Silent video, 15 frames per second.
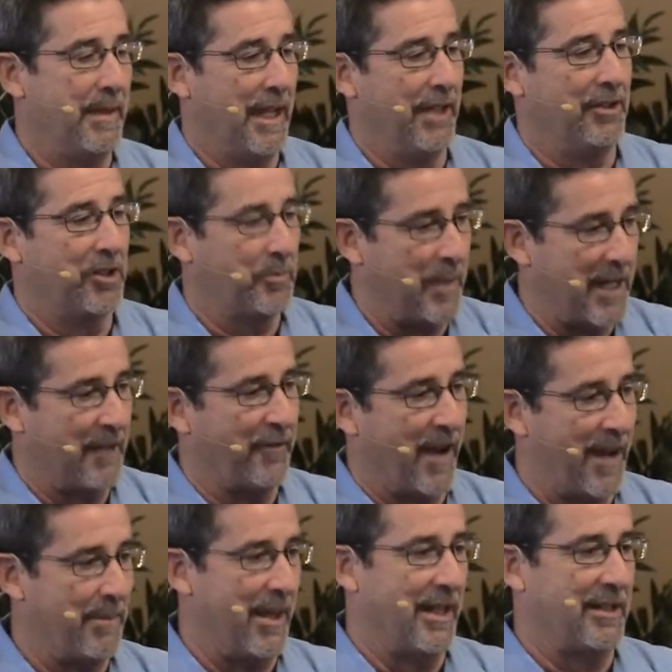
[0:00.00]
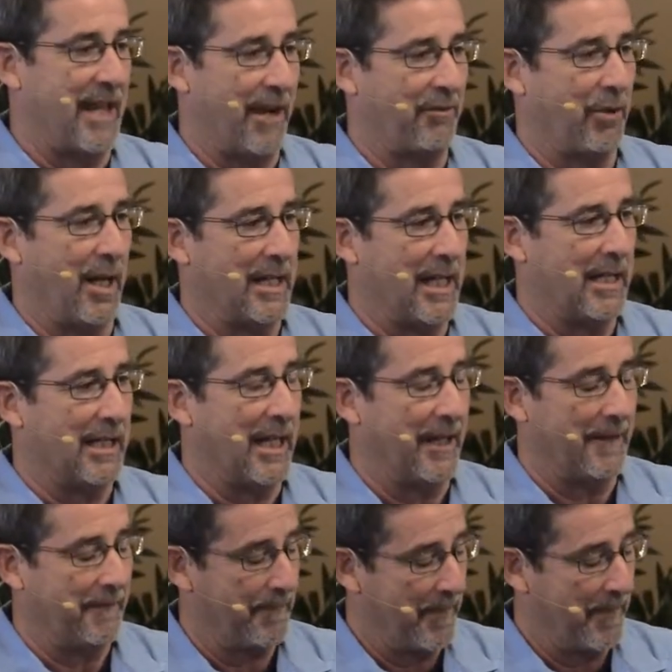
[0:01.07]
and to speak five minutes after I get there.